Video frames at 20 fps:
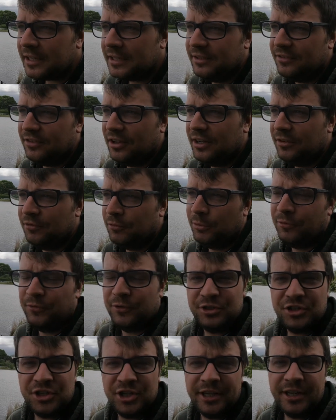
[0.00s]
is that if we're
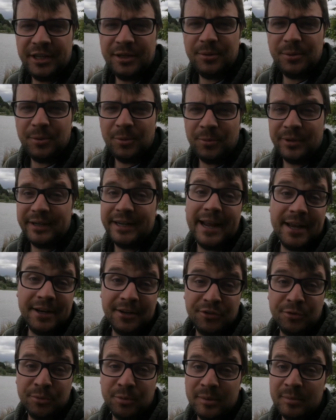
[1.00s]
fishing it, we get in
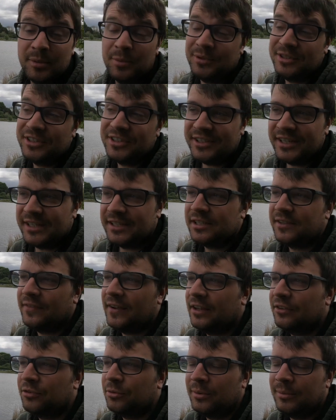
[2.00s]
a swim and we stick to
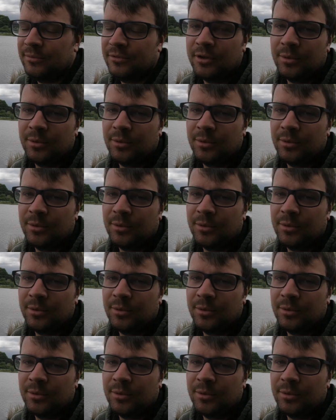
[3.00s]
that swim,